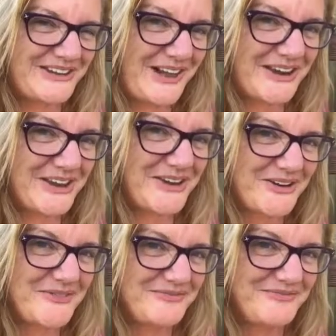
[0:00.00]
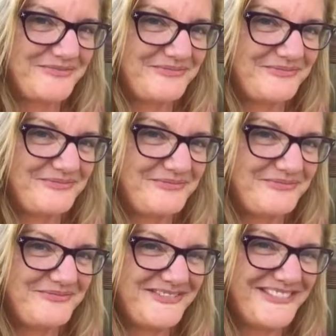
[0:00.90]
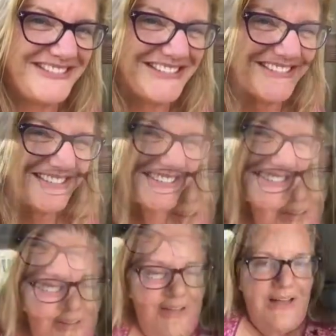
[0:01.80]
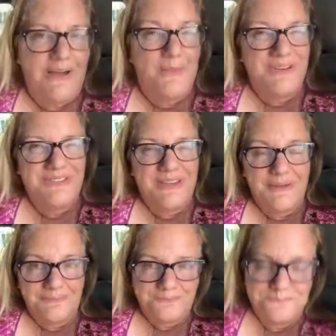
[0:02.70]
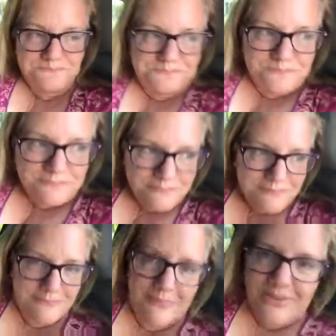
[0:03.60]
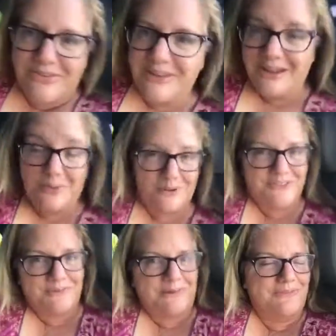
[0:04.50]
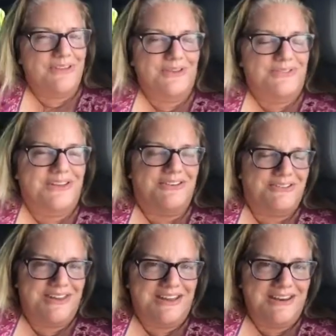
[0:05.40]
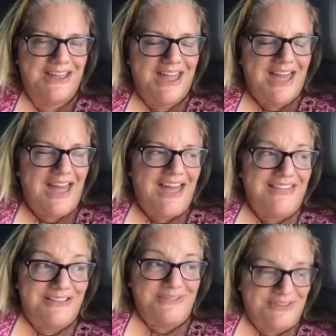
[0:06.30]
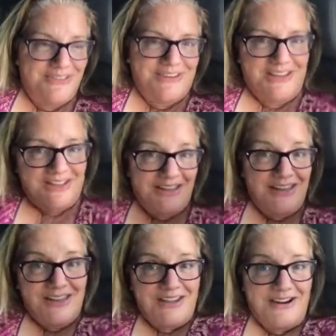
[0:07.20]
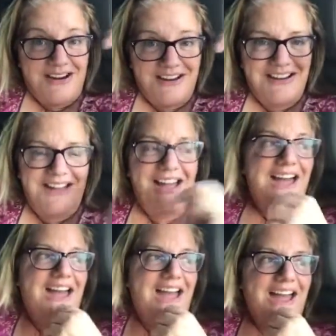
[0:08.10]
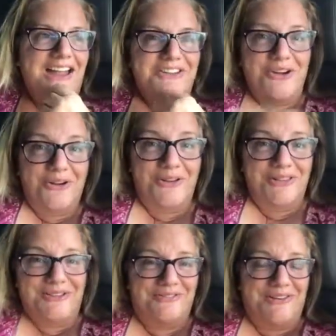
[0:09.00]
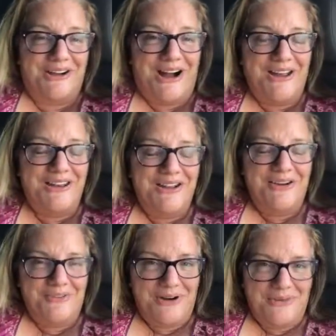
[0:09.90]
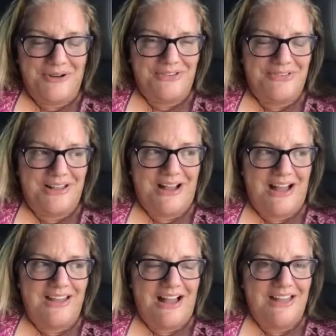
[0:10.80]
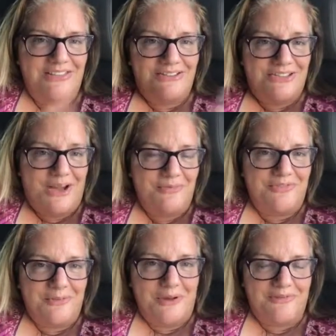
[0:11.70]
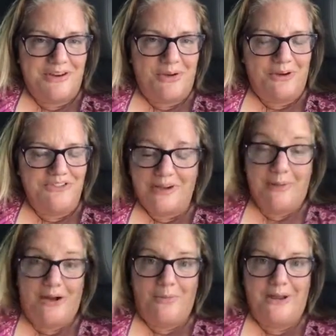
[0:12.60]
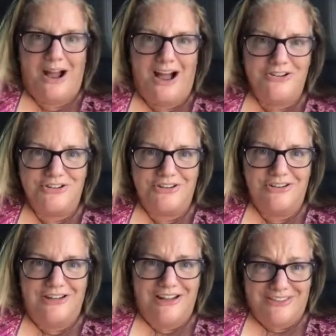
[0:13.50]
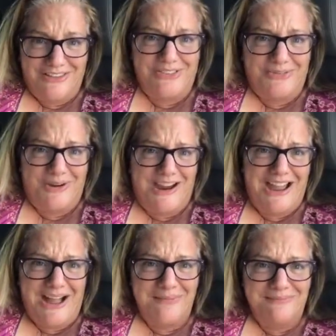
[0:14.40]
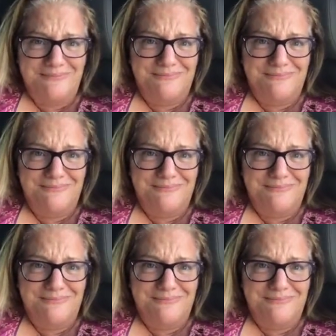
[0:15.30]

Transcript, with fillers: Not here. So I was um, sitting here watching my videos i have just taken, literally sitting here, and I totally forgot where I was. Like I, I looked up from my video watching, I'm like, oh my gosh, this is where I am?